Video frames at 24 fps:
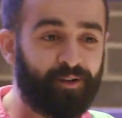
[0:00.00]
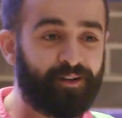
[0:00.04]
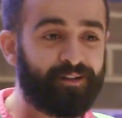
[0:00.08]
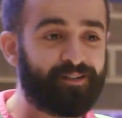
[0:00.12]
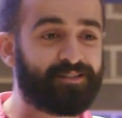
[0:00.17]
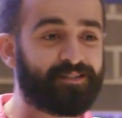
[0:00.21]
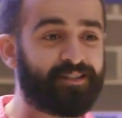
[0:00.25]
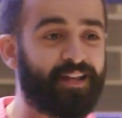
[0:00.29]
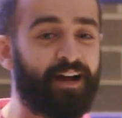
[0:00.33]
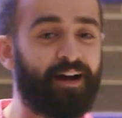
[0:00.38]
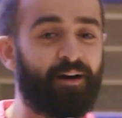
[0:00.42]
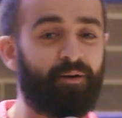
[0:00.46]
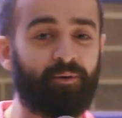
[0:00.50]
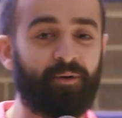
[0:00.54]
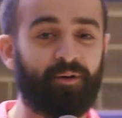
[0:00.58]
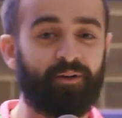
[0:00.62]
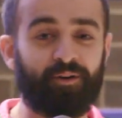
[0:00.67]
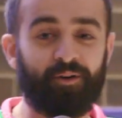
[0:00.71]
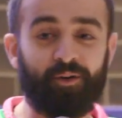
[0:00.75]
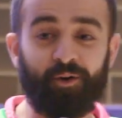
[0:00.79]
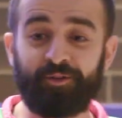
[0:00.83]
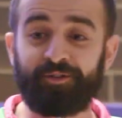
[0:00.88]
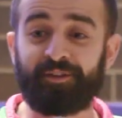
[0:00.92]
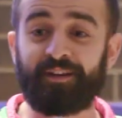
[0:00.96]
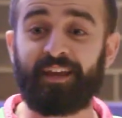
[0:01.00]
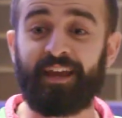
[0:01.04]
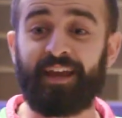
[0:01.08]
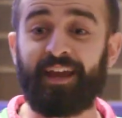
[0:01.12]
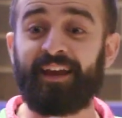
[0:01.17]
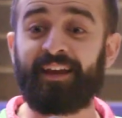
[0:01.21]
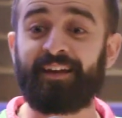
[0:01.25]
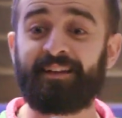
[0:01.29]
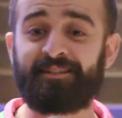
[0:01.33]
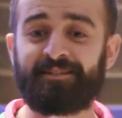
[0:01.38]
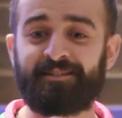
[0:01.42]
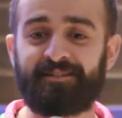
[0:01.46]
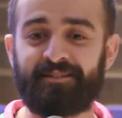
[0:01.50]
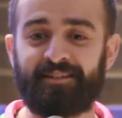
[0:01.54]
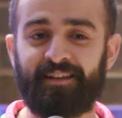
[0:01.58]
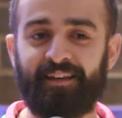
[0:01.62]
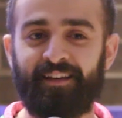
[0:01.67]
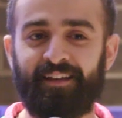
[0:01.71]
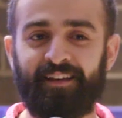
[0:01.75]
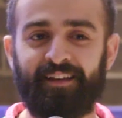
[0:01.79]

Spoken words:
Willis Tower holding hands?